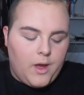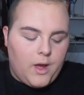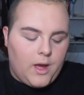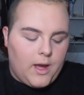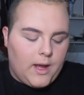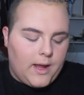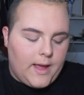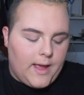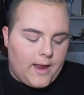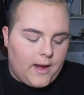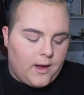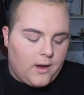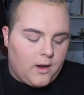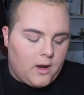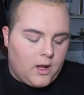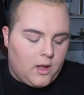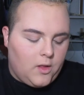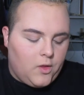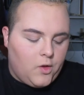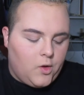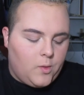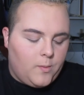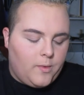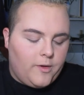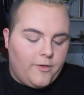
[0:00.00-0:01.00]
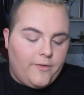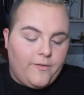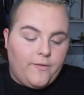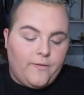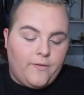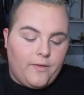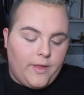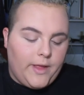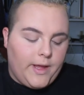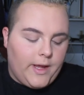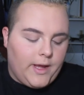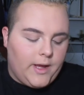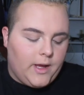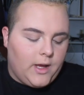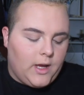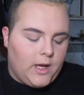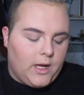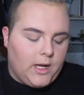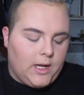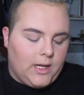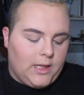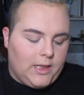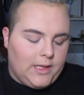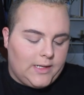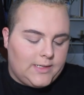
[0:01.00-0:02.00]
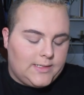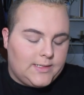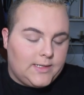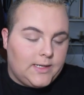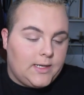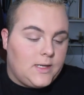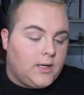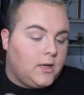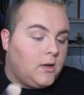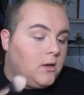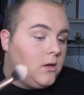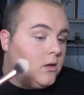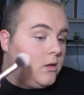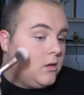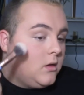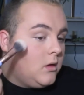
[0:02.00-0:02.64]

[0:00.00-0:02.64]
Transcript: Again, a little bit of like a glisten